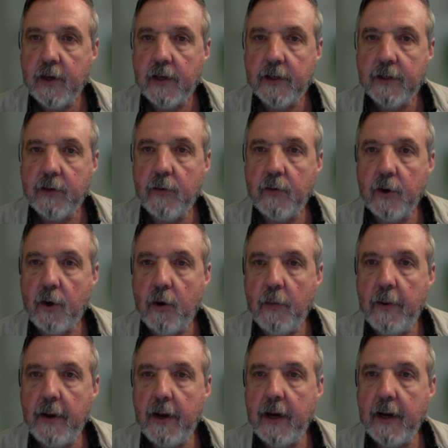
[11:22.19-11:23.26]
So we'll go
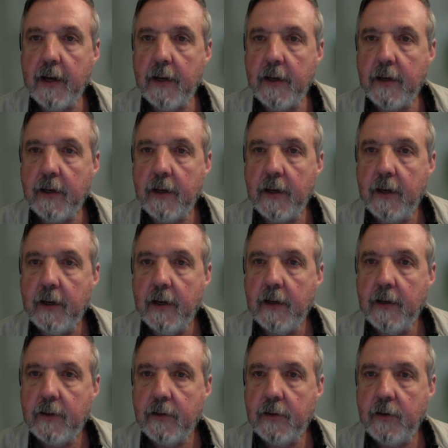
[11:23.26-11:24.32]
back
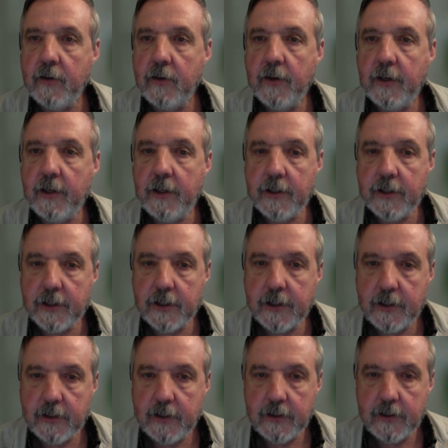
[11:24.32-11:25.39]
to this.